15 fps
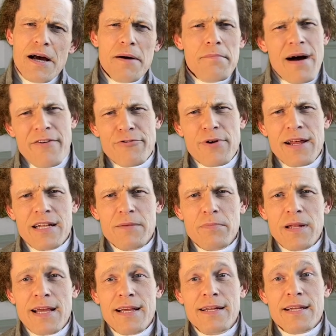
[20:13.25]
My friend
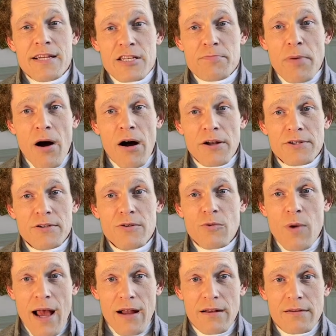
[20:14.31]
played his part
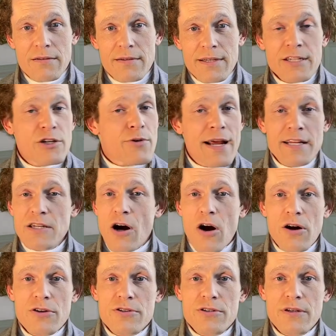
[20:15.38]
well in a great
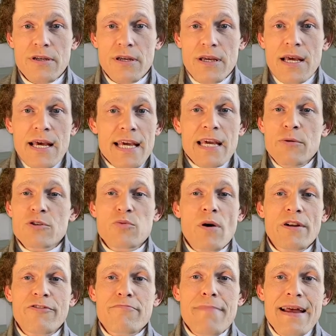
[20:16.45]
cause. He was
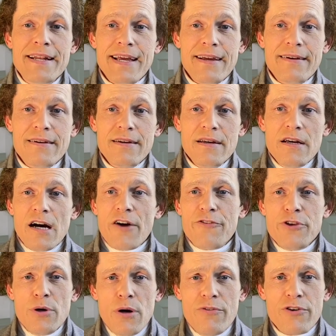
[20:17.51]
one of many, a
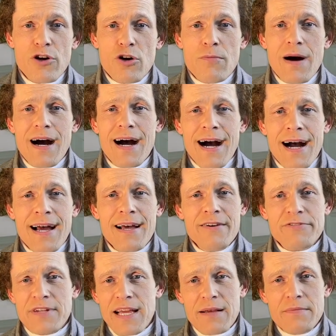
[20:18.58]
few of whom I
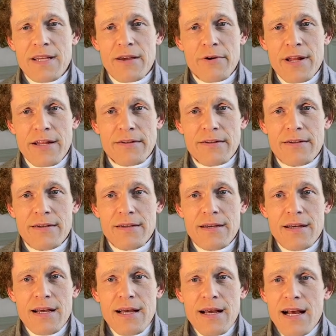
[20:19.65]
have named herein.
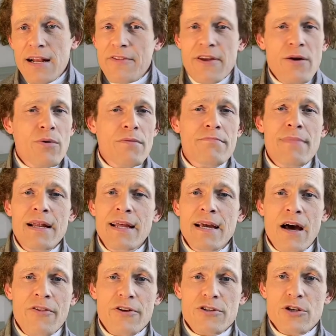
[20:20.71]
And there were many
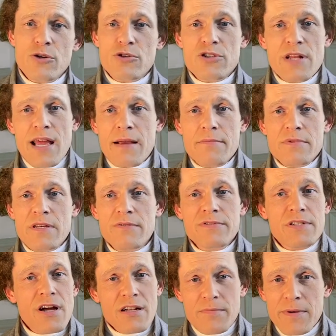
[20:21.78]
others whose names have
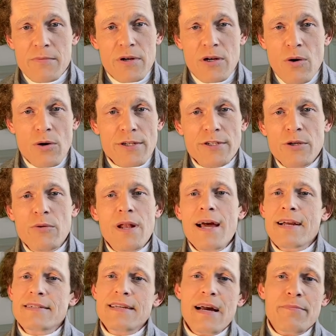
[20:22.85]
not been recorded who,
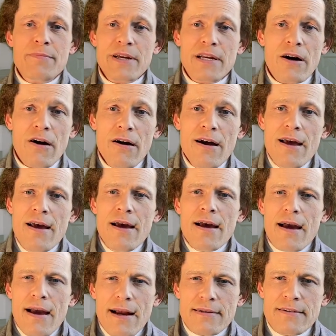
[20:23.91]
like Dabney Carr,
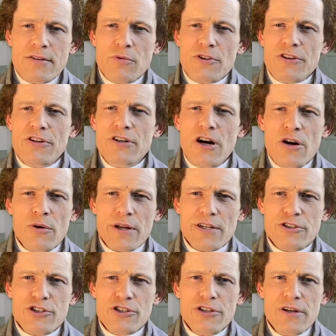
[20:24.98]
acted with
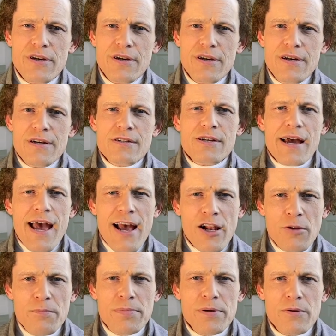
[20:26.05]
courage to
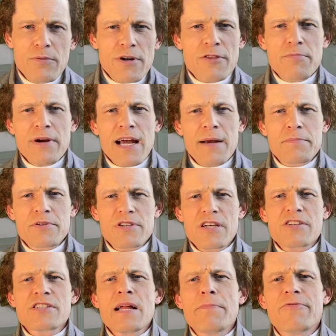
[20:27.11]
help with perhaps a
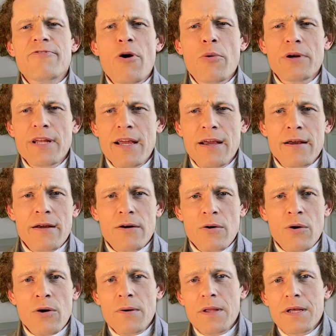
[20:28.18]
step forward here
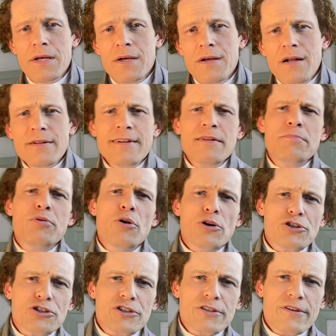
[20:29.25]
or a little
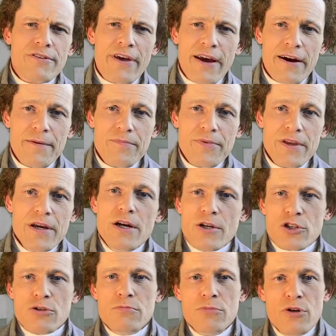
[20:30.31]
push there,
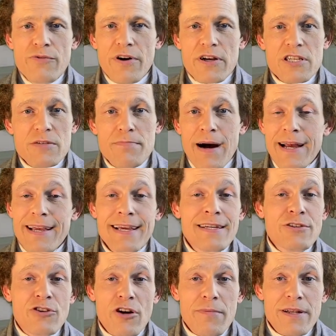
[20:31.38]
to move us by
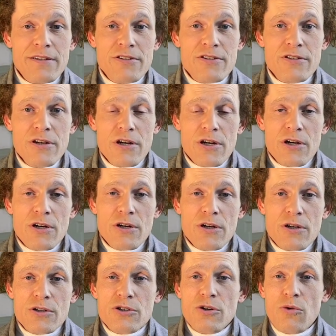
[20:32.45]
increments
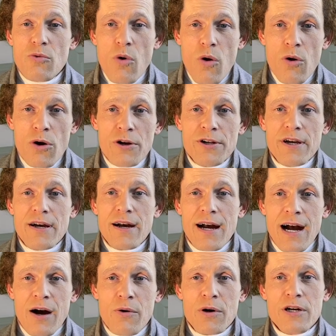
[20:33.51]
toward
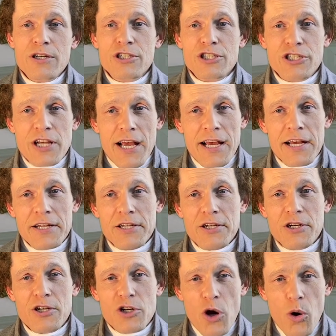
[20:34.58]
our shared
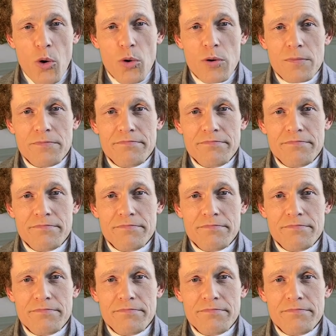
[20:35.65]
goal.